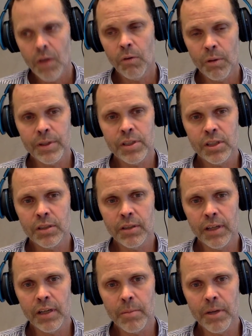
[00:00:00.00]
We would still need
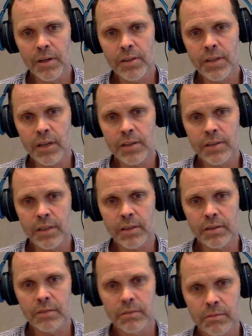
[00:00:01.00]
a mirror dark
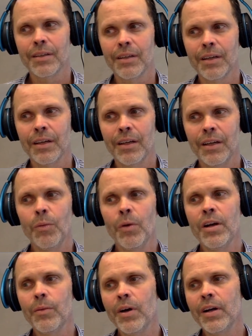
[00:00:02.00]
sector.
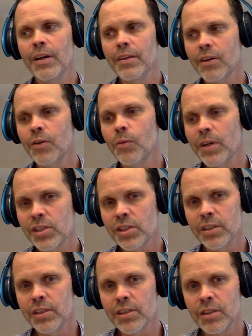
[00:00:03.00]
One other question
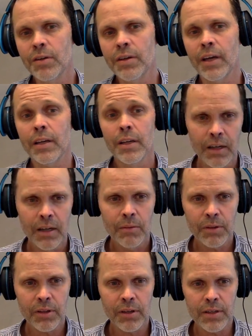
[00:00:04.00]
is, okay, with
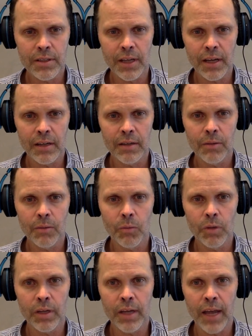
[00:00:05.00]
current data, we
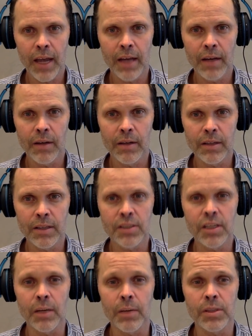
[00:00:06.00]
can't
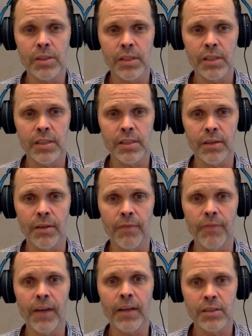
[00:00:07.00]
distinguish these
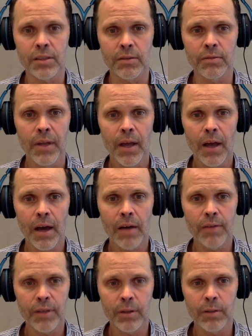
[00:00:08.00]
effects of
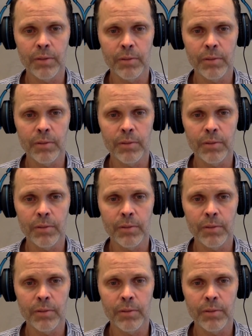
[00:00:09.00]
out-of-equilibrium